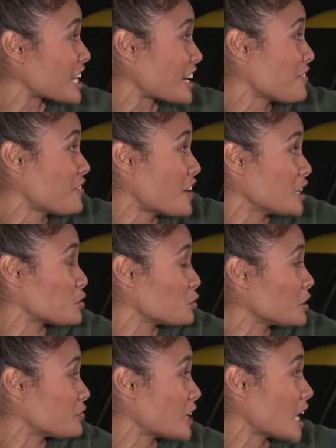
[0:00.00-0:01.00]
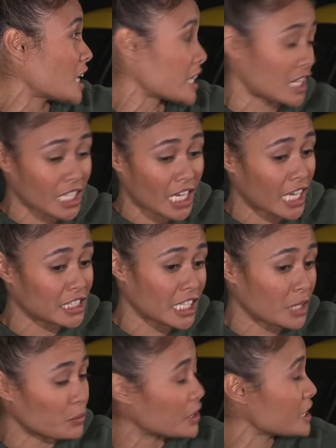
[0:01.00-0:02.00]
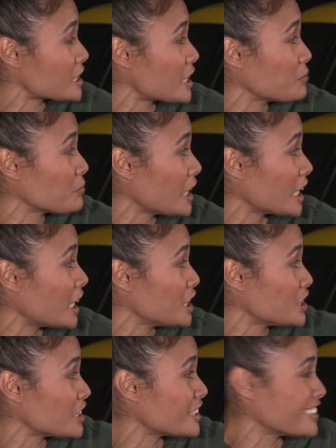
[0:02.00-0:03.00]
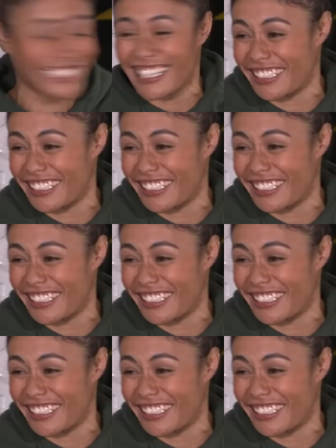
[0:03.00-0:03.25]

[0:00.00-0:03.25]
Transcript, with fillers: Like I find all of that, like the Kanye West, Kim Kardashian.